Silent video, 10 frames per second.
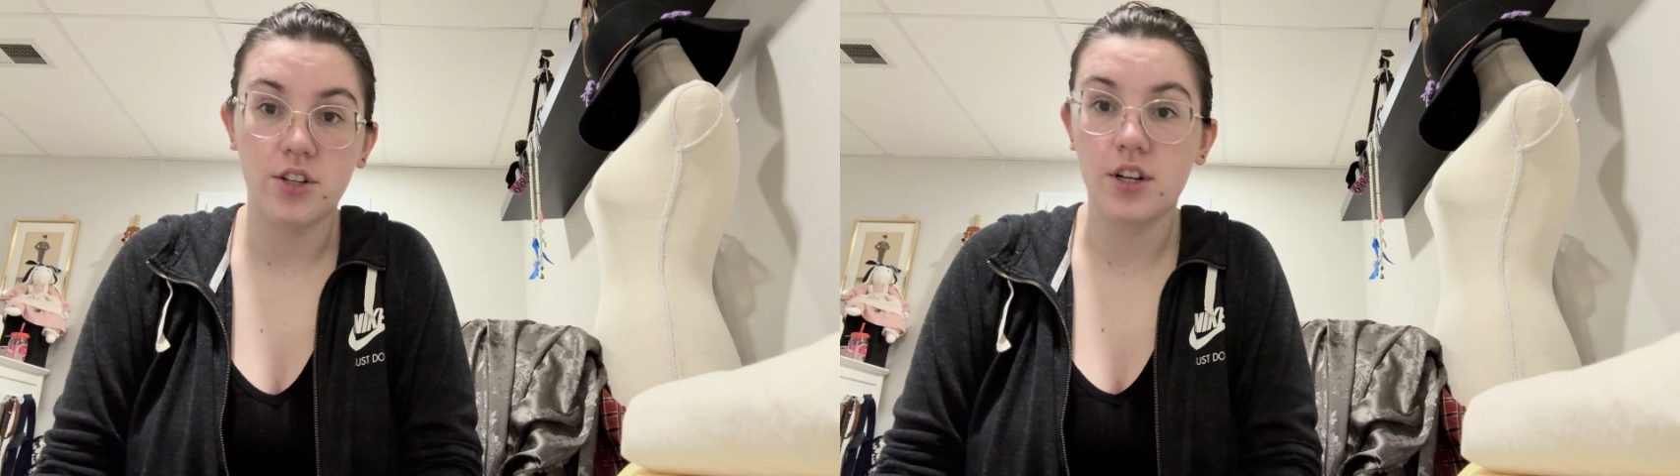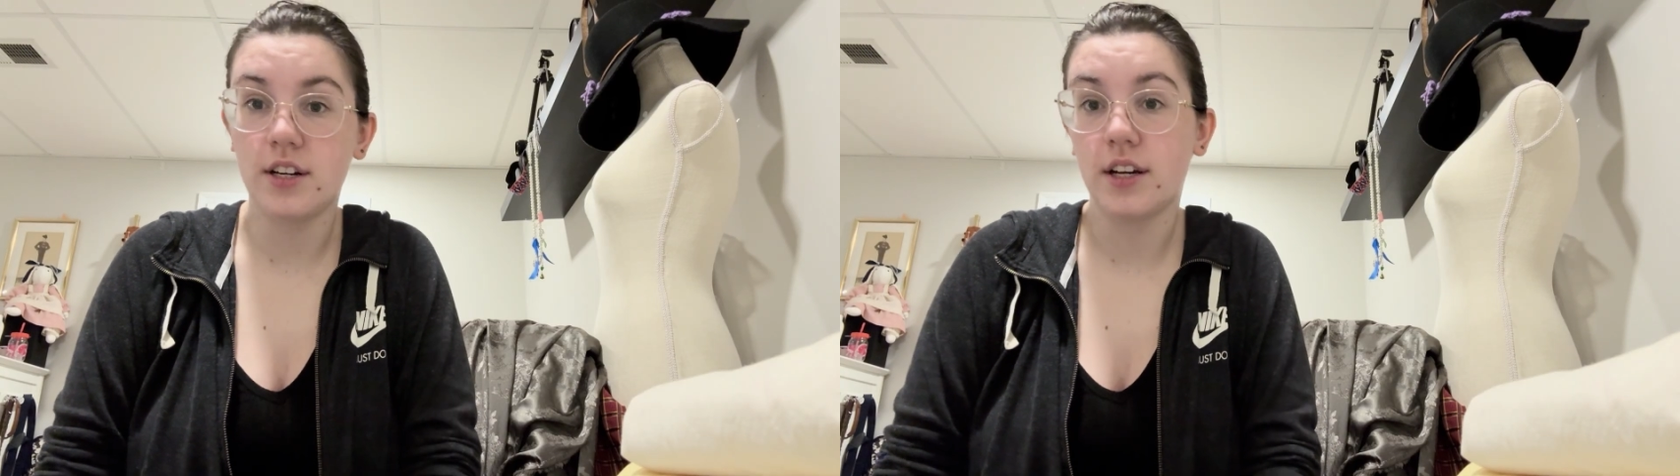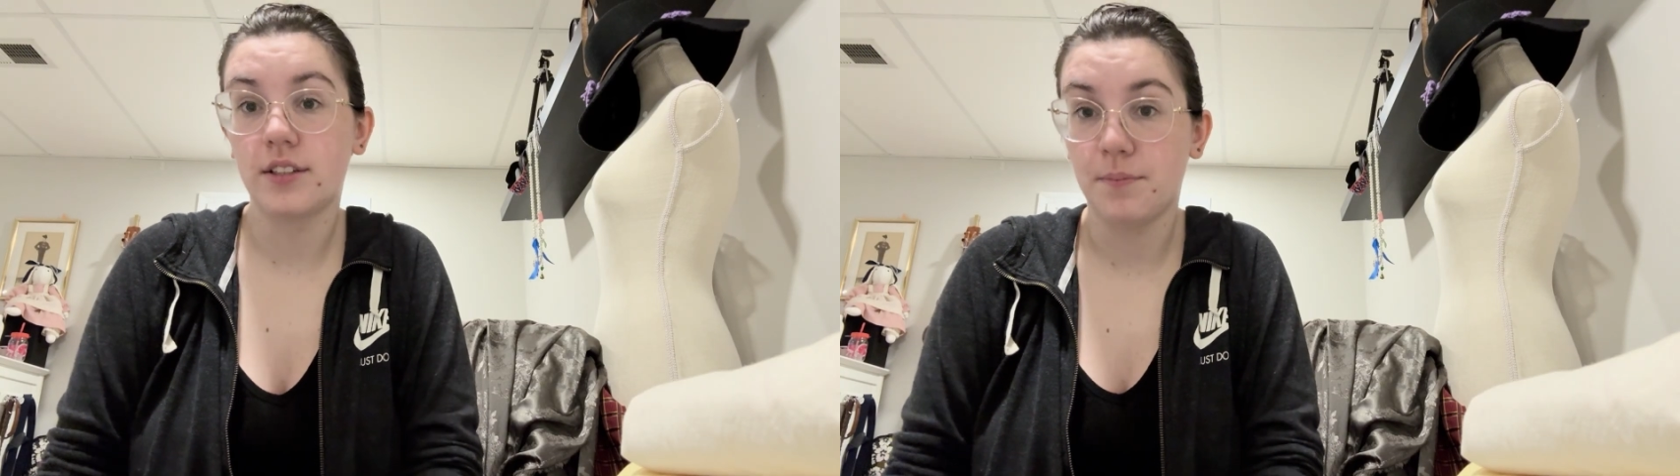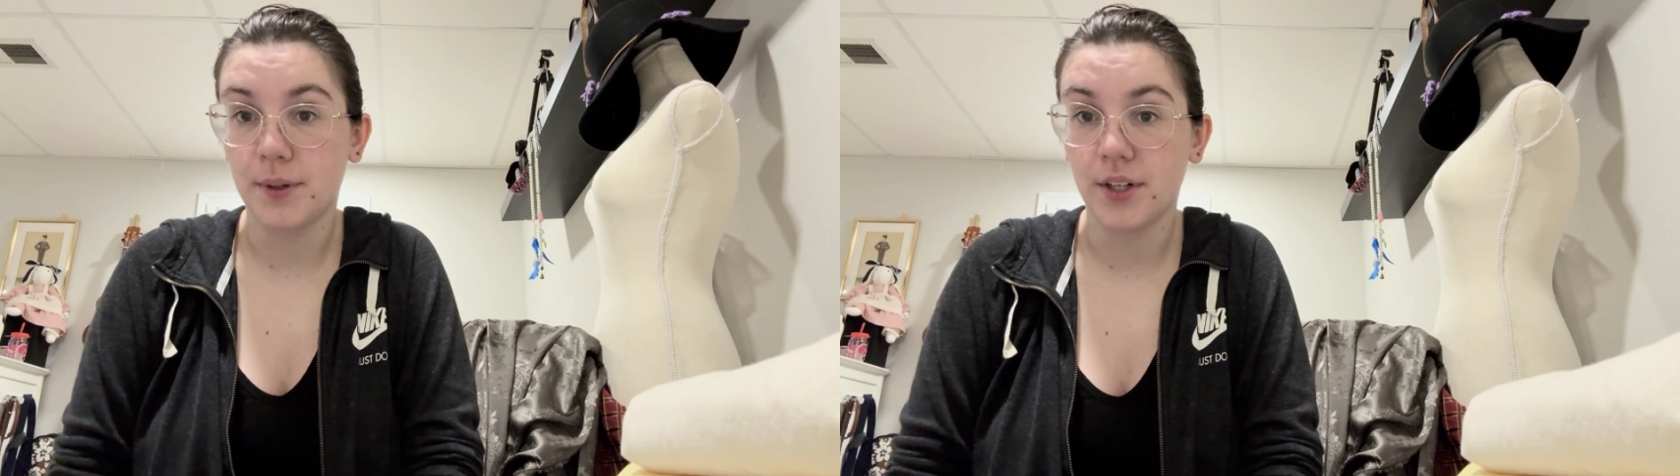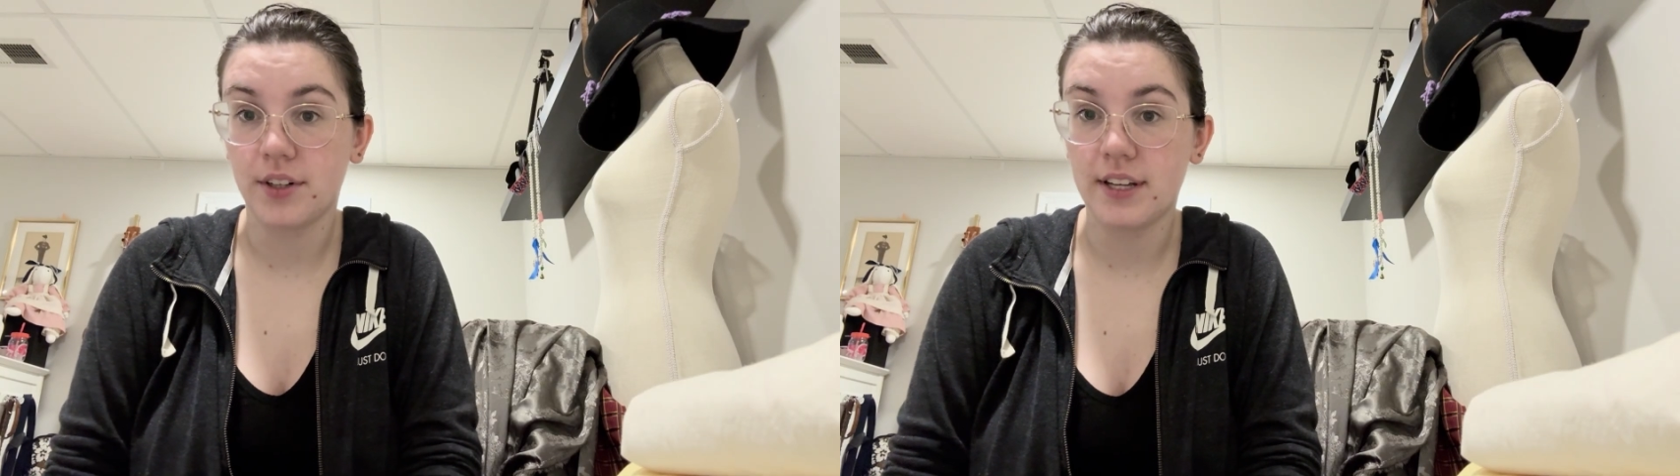conduct a
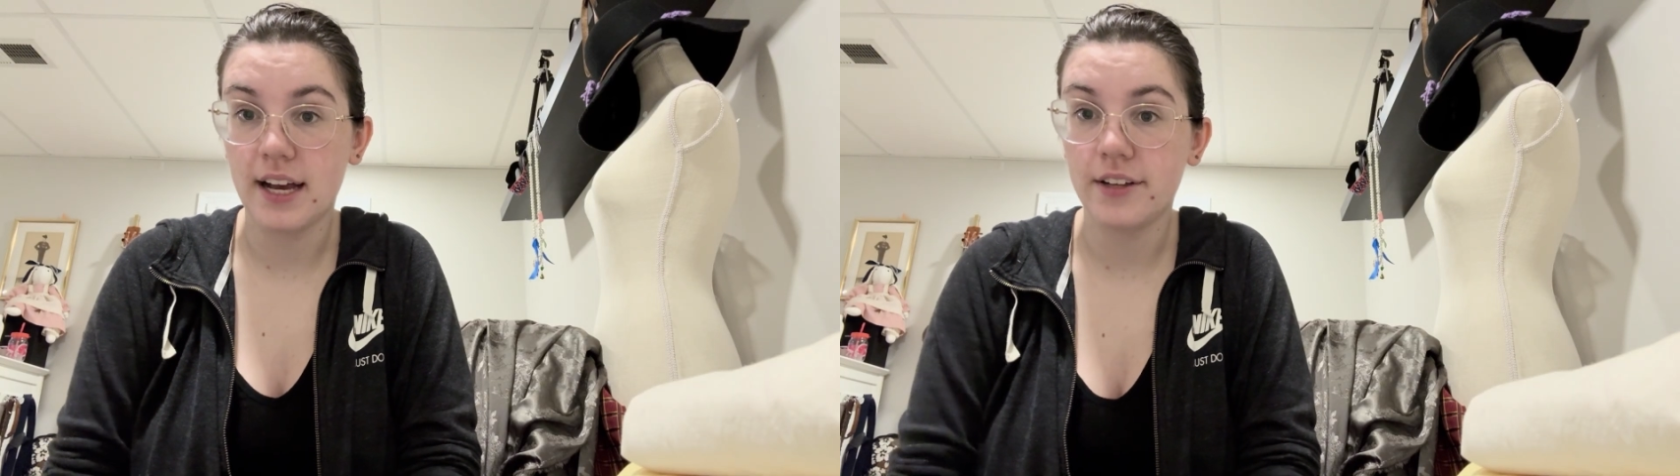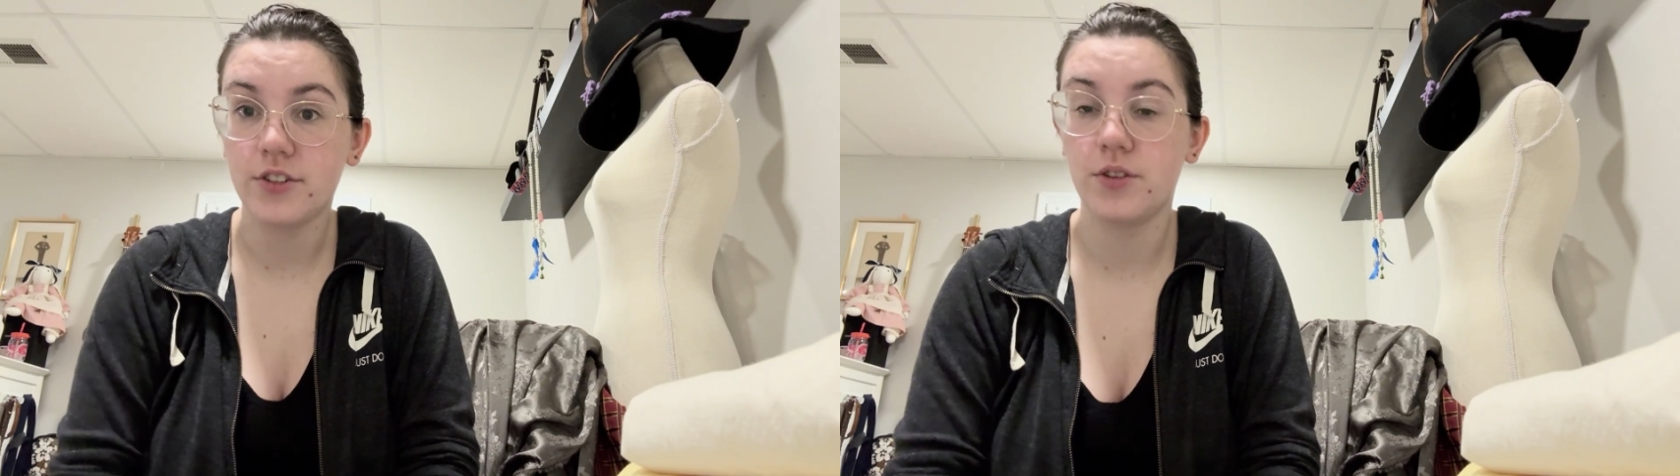burn test